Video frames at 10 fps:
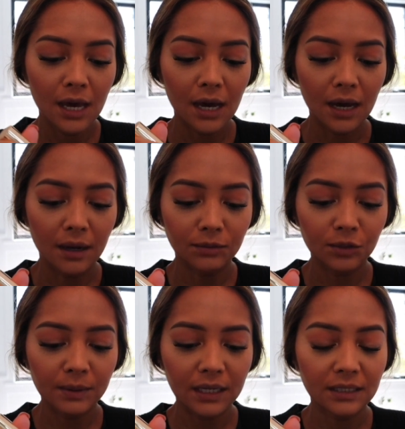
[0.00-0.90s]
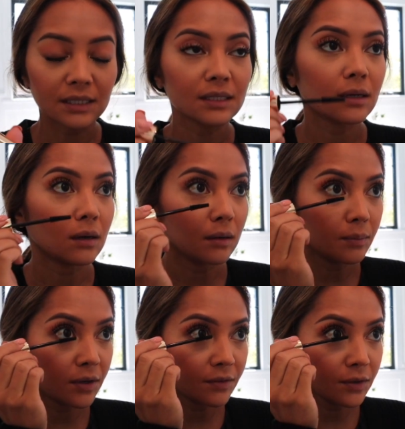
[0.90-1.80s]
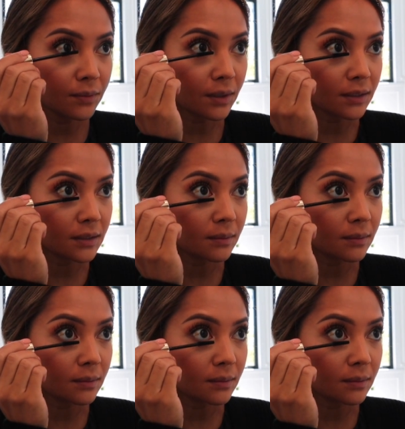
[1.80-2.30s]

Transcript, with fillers: um, just because it's called Brave New World.